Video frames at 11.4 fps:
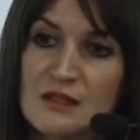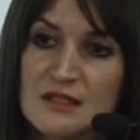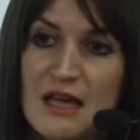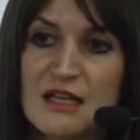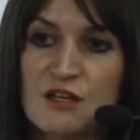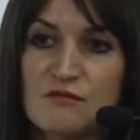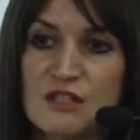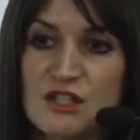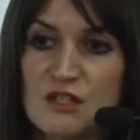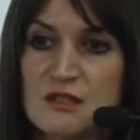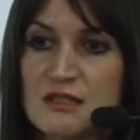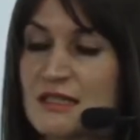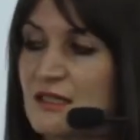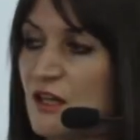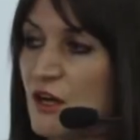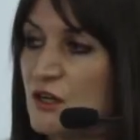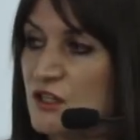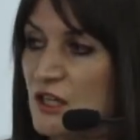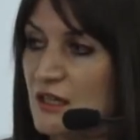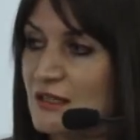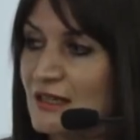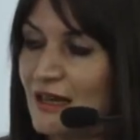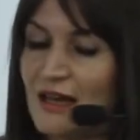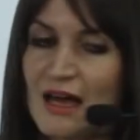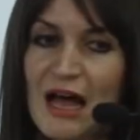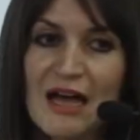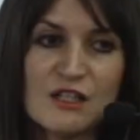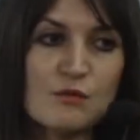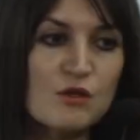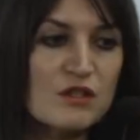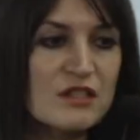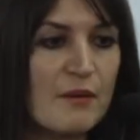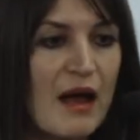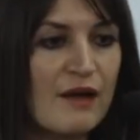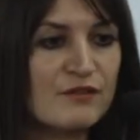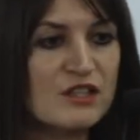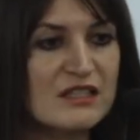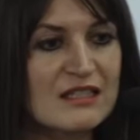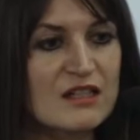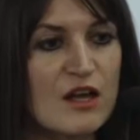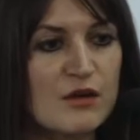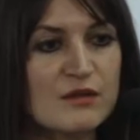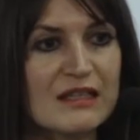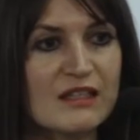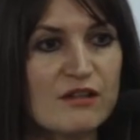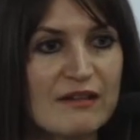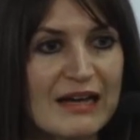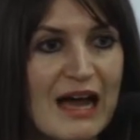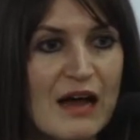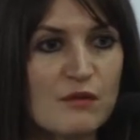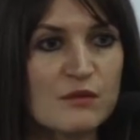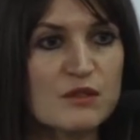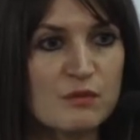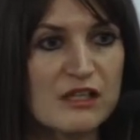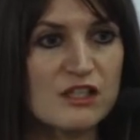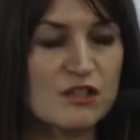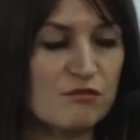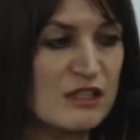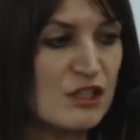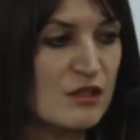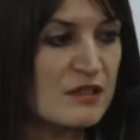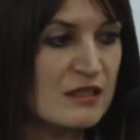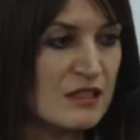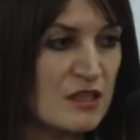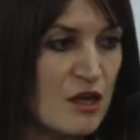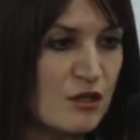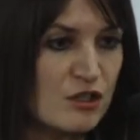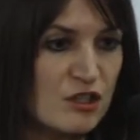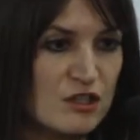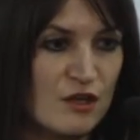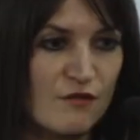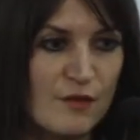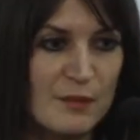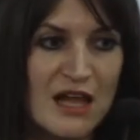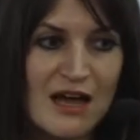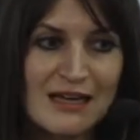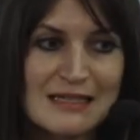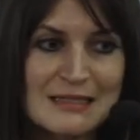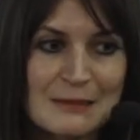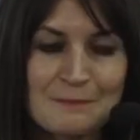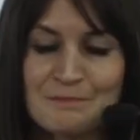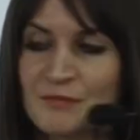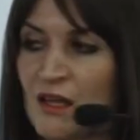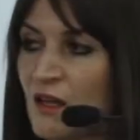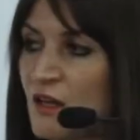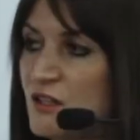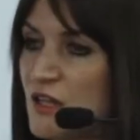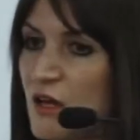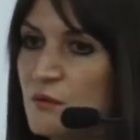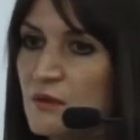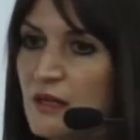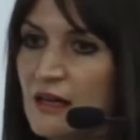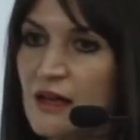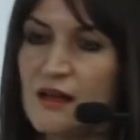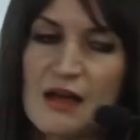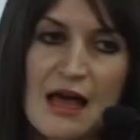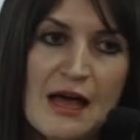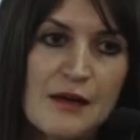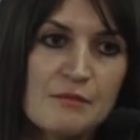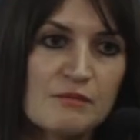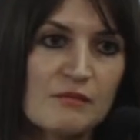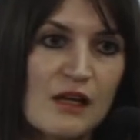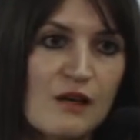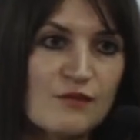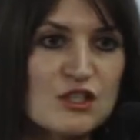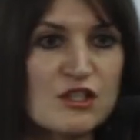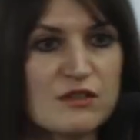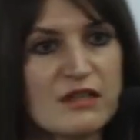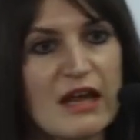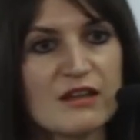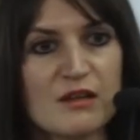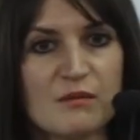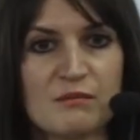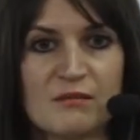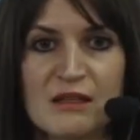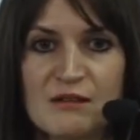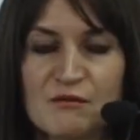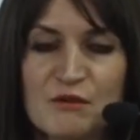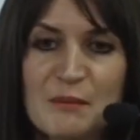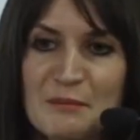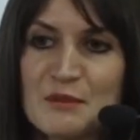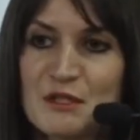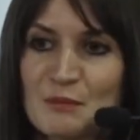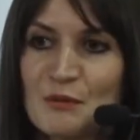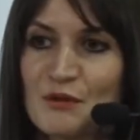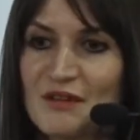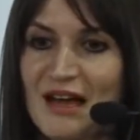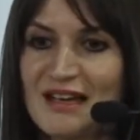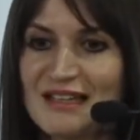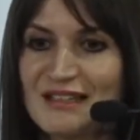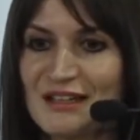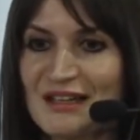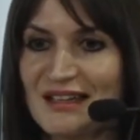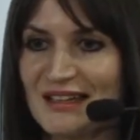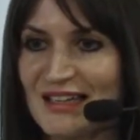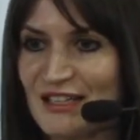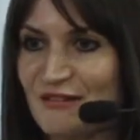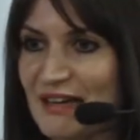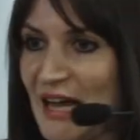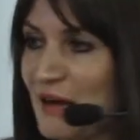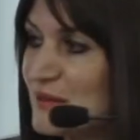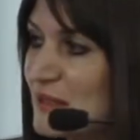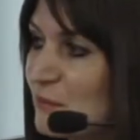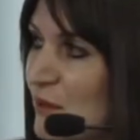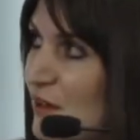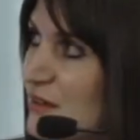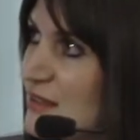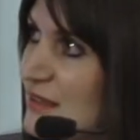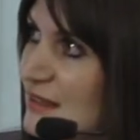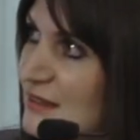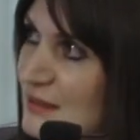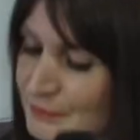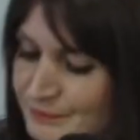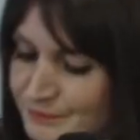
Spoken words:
taken reduced disclosures. And you also have to disclose in your accounts which reduced disclosures you've applied. So if you do take them, remember to put that in your accounting policies.